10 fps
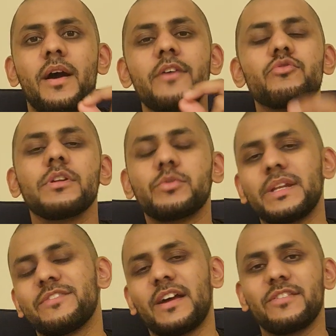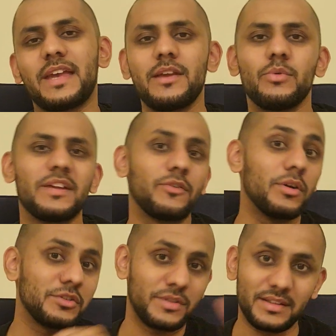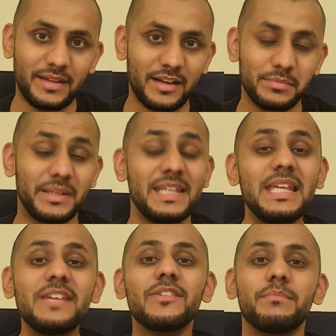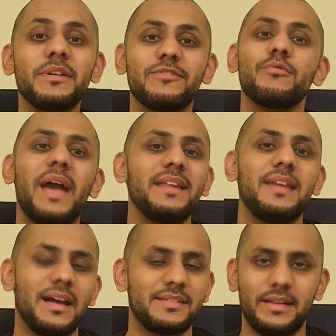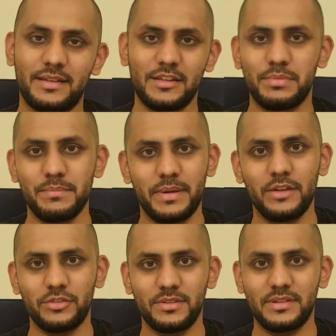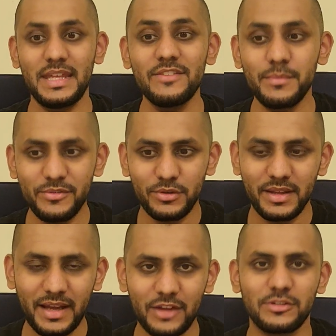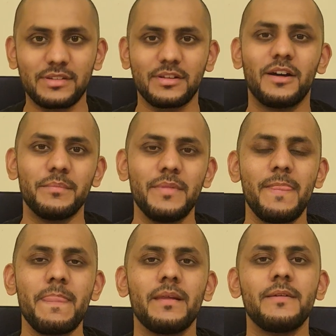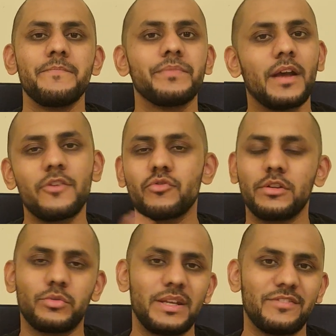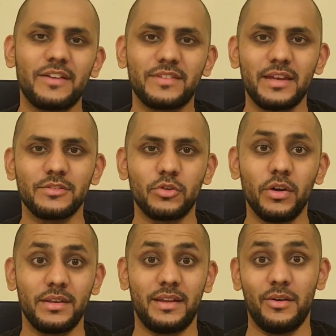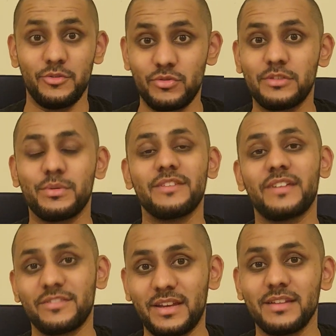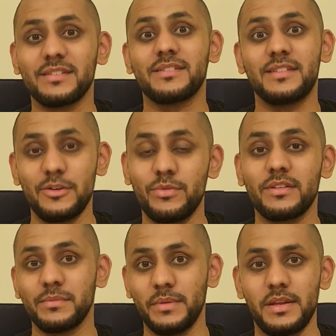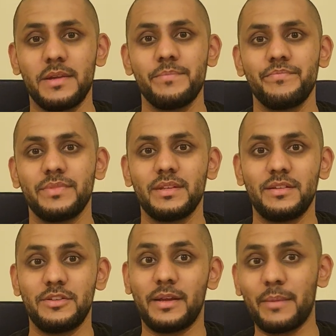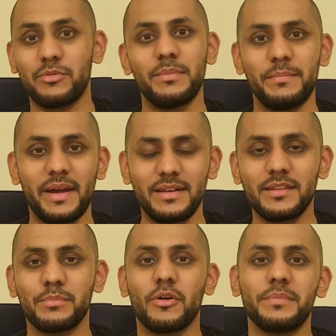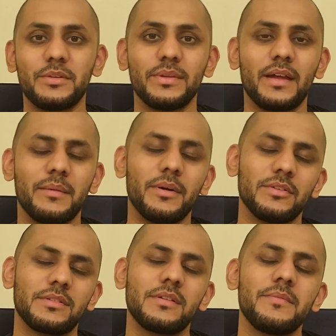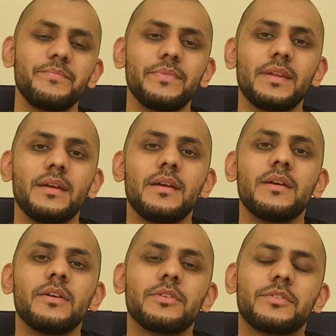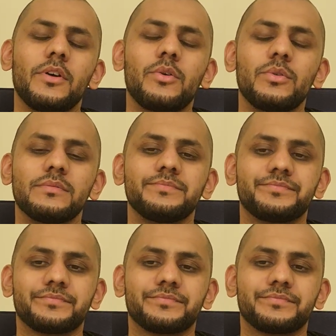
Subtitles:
125k would have gone to the taxman even before any asset has been purchased. Even before the cash has come, 125k is gone. Now, 125k is serious money. You can probably buy another property with that amount. So